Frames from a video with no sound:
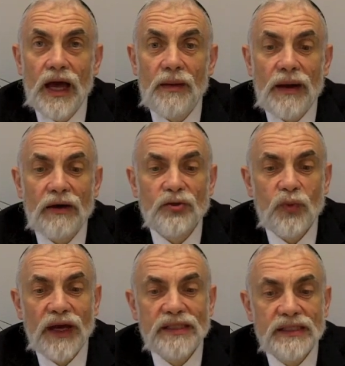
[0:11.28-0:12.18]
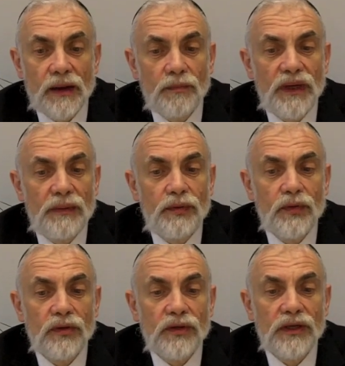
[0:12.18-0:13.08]
about why some
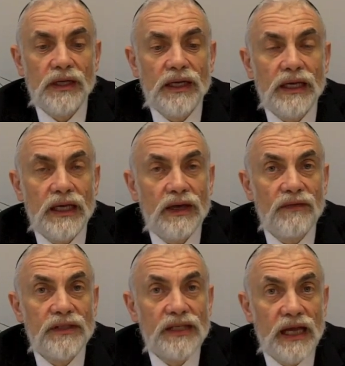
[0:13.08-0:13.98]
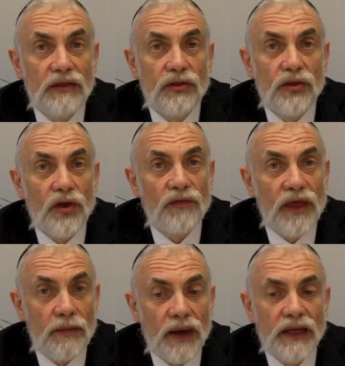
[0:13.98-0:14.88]
people give a tenth of
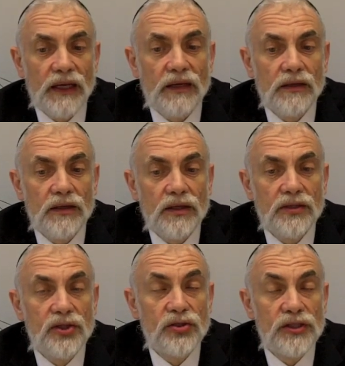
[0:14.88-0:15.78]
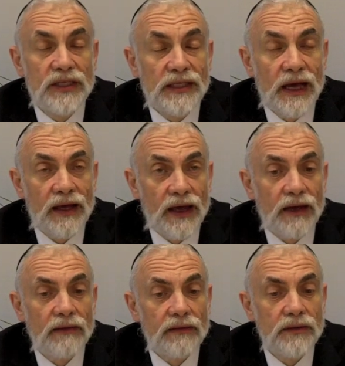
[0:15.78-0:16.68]
their money to
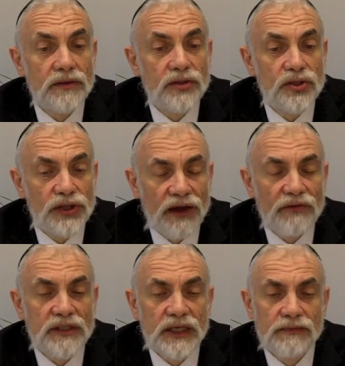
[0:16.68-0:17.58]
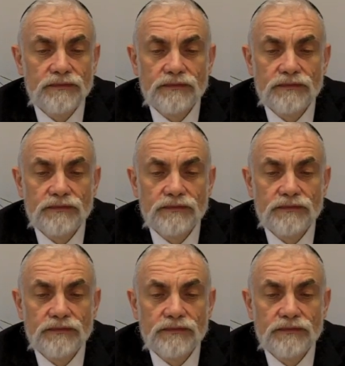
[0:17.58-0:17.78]
tzedakah, to charity.